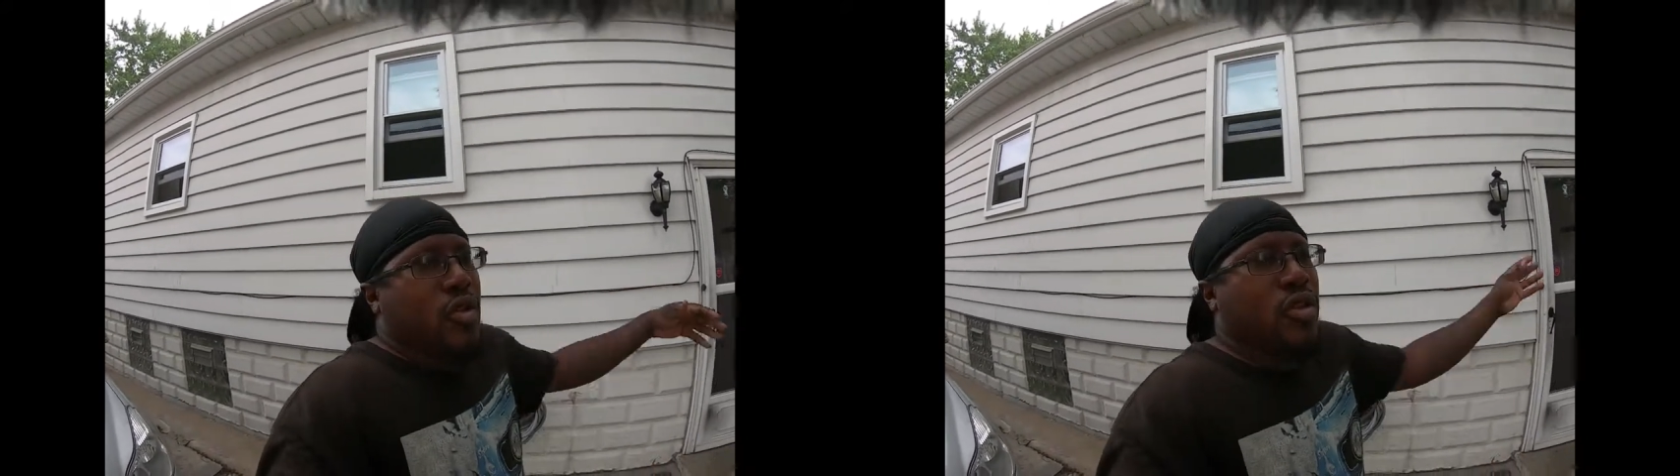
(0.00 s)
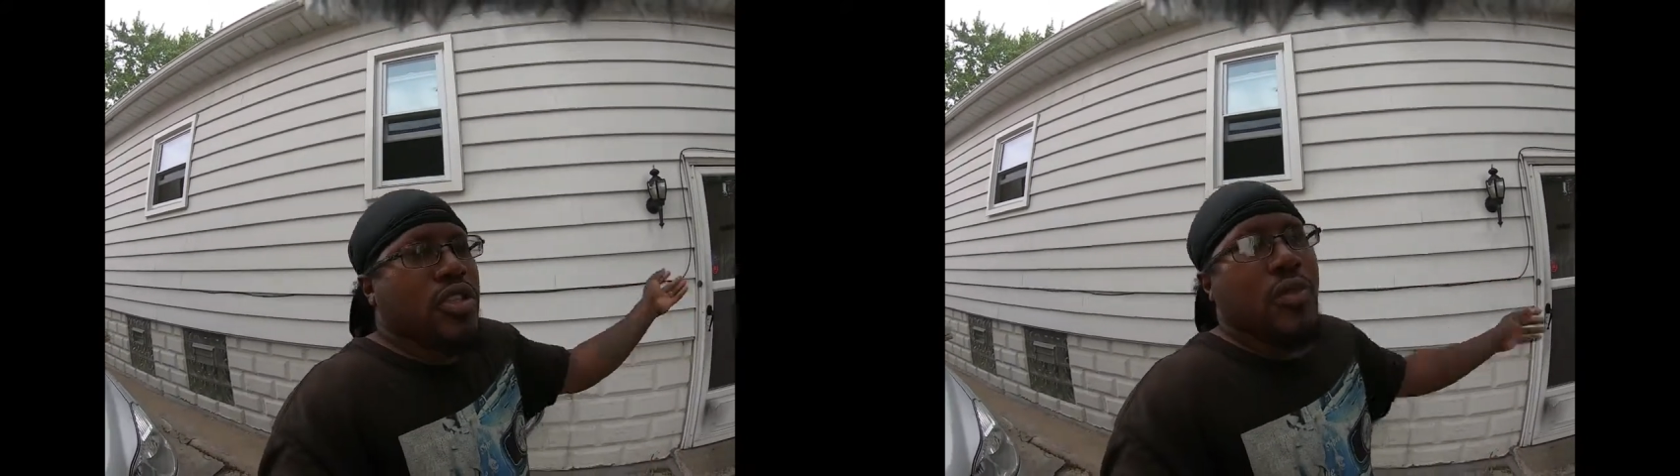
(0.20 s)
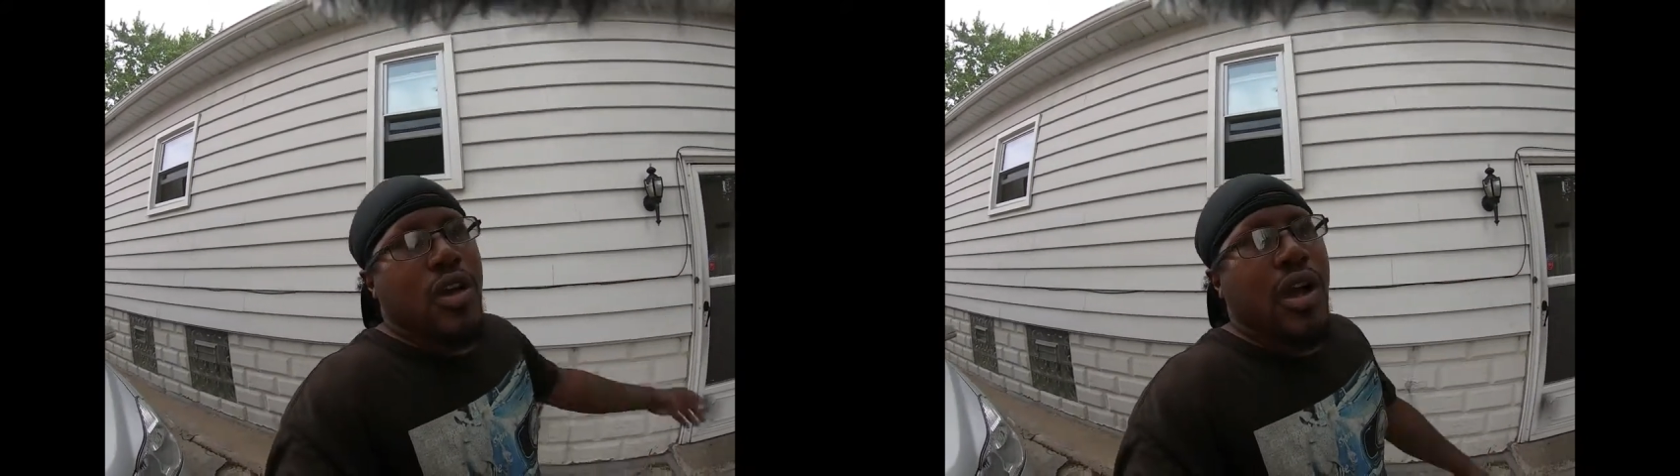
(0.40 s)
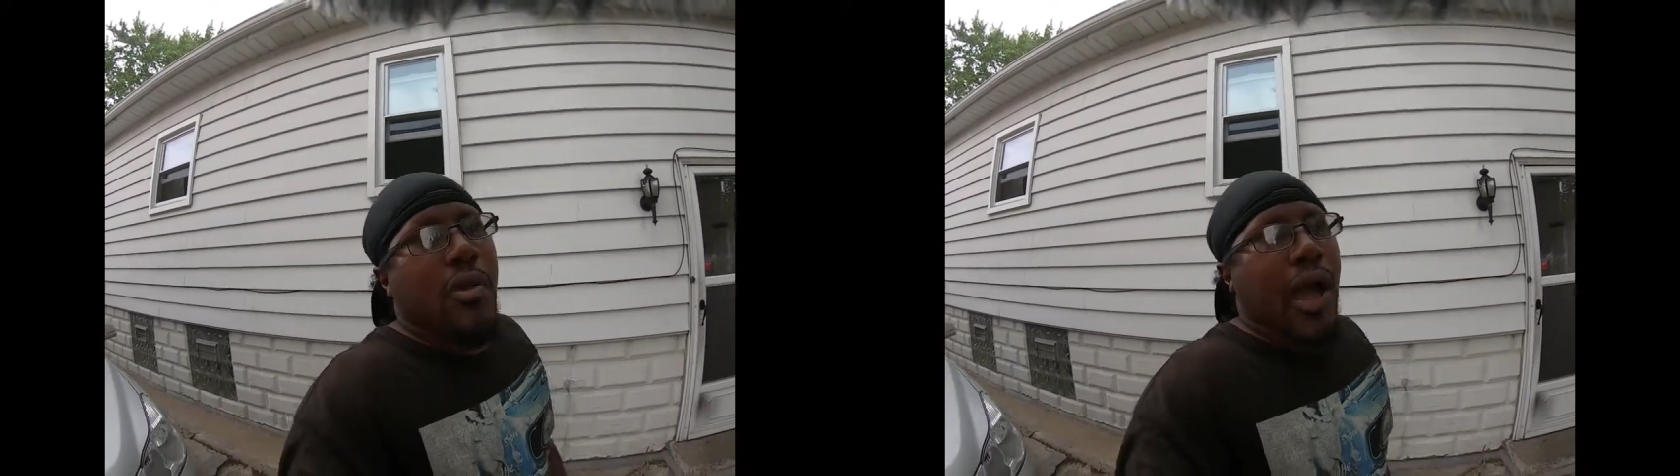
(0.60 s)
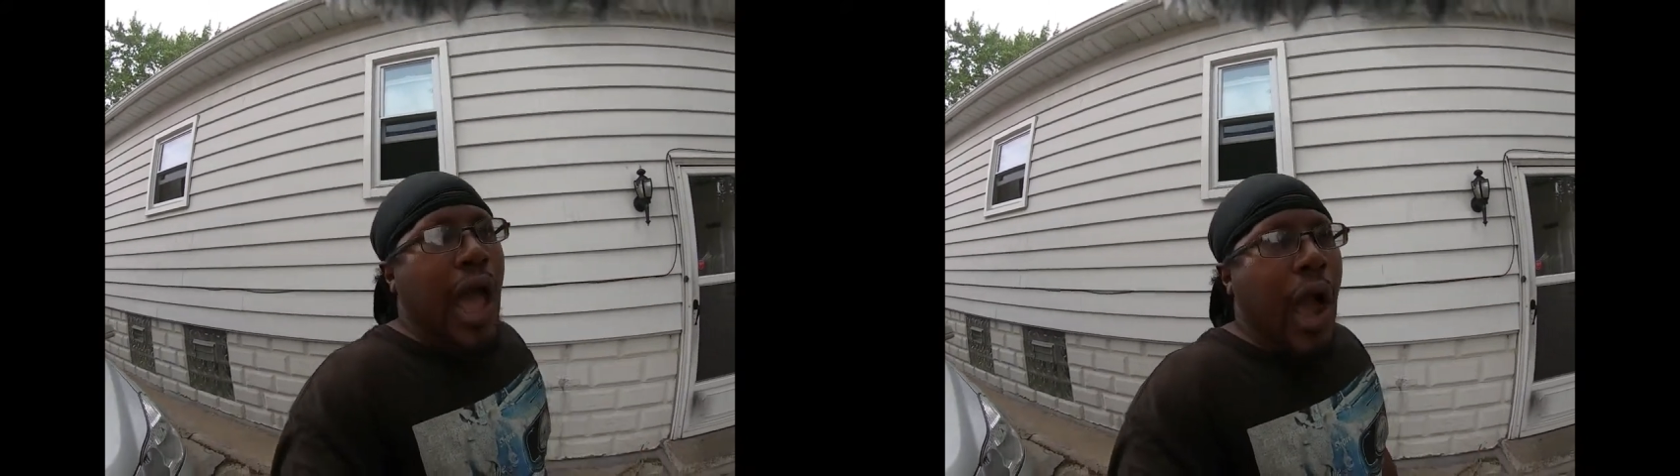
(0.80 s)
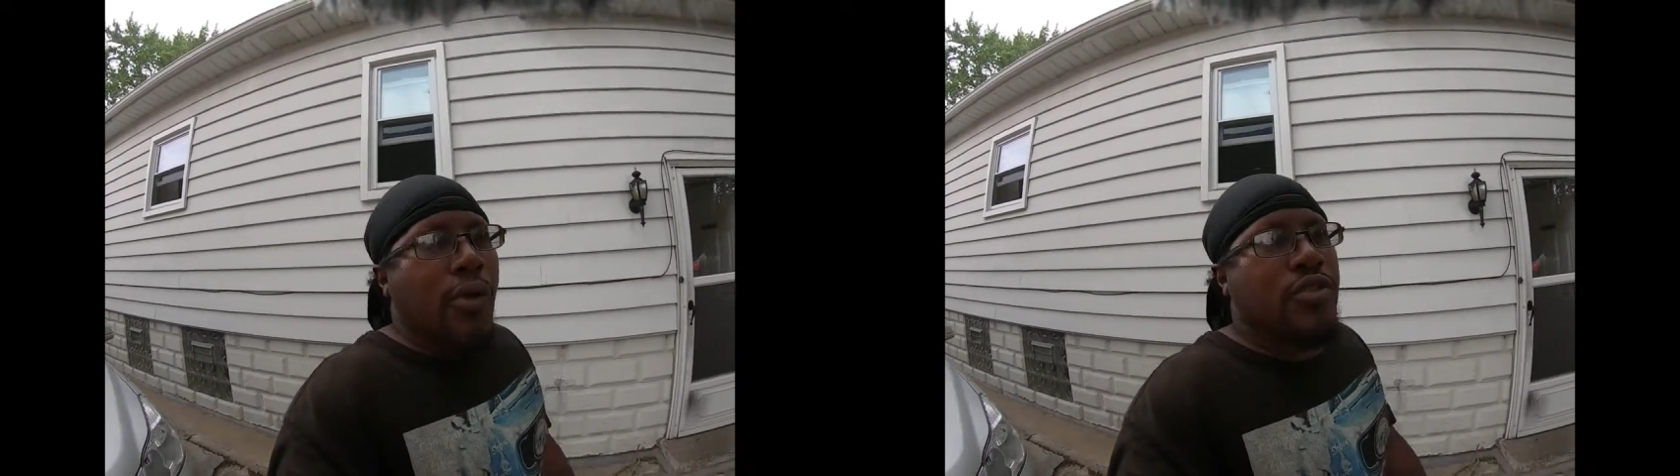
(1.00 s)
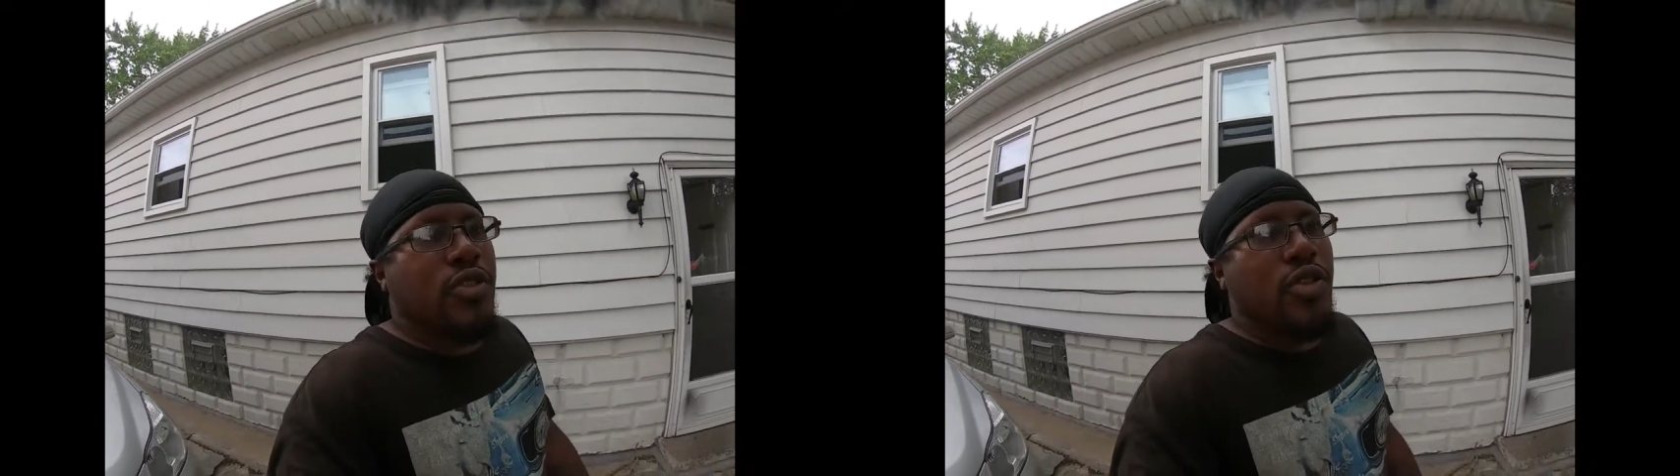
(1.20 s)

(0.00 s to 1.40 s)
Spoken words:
Only took me a couple of hours to